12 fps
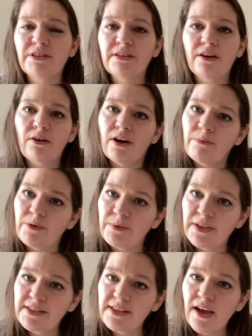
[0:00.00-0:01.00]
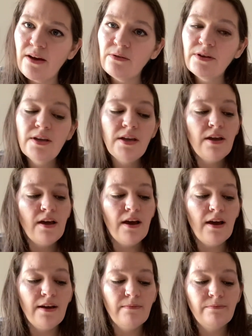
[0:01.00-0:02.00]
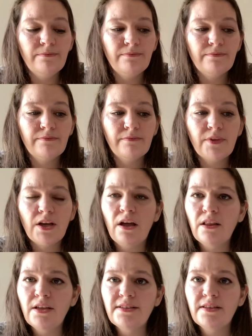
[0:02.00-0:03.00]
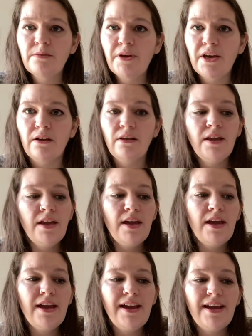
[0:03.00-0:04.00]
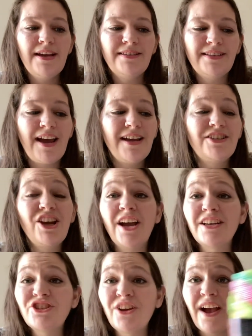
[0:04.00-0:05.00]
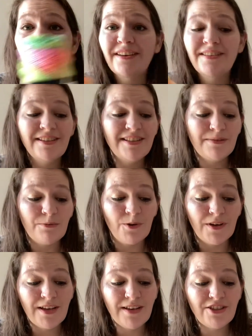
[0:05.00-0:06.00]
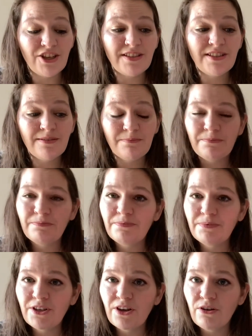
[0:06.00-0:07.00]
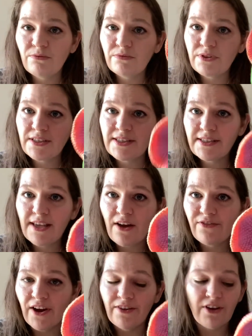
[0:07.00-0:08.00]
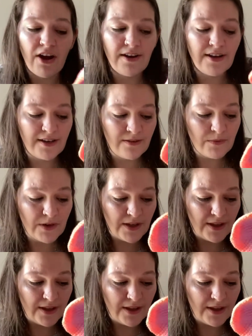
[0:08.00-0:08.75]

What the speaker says: couple weeks ago, got lost in the mail. And I checked tracking this morning, just, you know, this is how far I've gone. I didn't want to